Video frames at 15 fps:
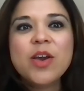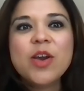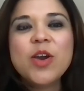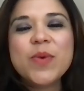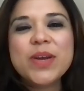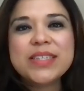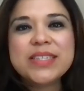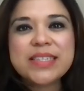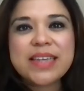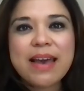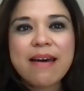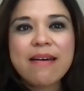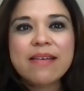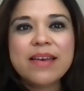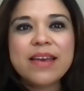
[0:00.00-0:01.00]
who
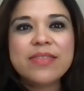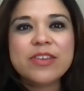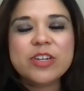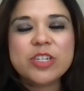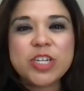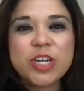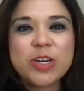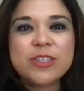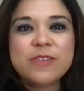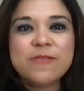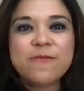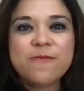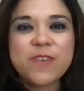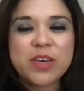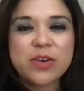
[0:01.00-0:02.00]
excel in their
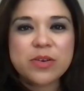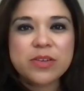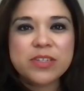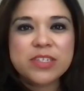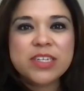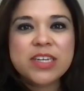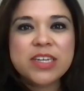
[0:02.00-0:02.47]
chosen field,